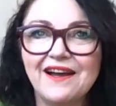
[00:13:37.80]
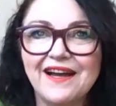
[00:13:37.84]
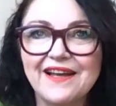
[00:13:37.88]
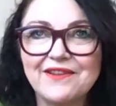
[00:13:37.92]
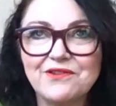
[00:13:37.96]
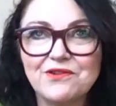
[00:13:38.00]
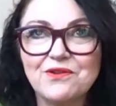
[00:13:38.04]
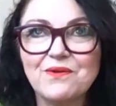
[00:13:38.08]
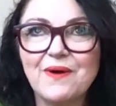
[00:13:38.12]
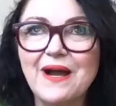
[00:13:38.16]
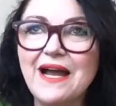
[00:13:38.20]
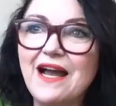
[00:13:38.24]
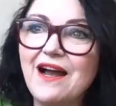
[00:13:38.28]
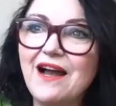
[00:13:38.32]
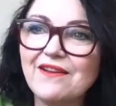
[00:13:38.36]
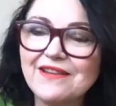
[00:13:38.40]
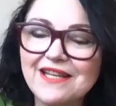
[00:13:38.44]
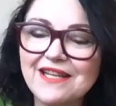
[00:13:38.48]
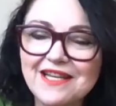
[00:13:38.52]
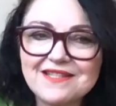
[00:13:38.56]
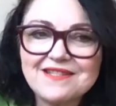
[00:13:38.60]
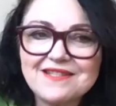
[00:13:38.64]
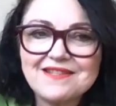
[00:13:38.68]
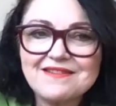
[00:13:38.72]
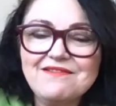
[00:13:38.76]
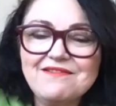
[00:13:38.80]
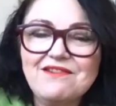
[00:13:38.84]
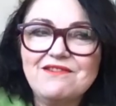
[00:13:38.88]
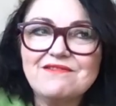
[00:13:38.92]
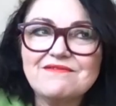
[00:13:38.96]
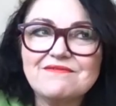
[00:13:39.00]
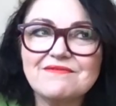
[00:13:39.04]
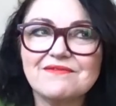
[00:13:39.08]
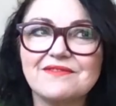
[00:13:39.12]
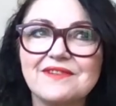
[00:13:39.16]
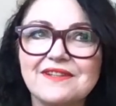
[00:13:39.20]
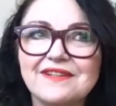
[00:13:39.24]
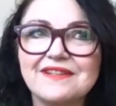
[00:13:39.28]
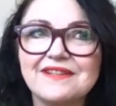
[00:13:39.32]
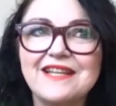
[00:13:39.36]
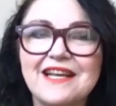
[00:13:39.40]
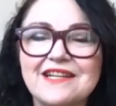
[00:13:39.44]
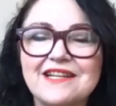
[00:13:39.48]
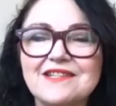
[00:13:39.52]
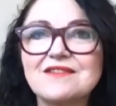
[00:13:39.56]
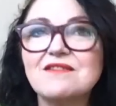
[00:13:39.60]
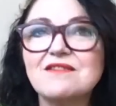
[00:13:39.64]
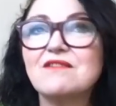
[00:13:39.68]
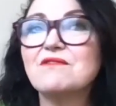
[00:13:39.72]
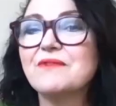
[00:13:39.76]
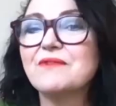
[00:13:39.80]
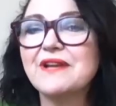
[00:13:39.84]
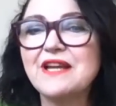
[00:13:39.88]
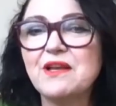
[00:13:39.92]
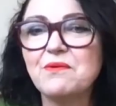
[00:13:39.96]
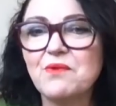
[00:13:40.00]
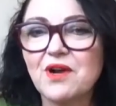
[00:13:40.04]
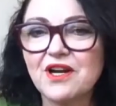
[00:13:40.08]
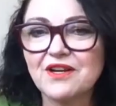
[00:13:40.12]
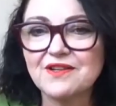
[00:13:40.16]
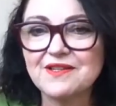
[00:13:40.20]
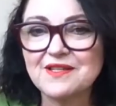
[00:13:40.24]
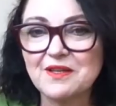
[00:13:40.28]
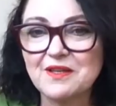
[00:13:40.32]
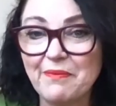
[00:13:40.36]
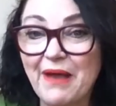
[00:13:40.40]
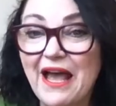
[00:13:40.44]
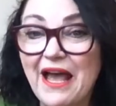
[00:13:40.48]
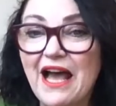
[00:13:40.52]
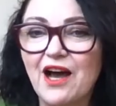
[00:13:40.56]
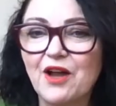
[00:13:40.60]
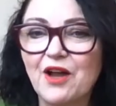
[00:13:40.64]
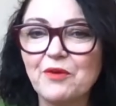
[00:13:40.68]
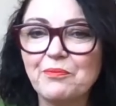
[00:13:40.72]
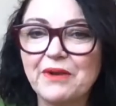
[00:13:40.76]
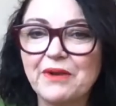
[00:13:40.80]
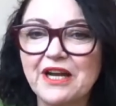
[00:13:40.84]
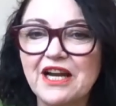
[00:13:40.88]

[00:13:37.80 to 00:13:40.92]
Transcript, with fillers: I thought, wow, that's not that's not really what it's about.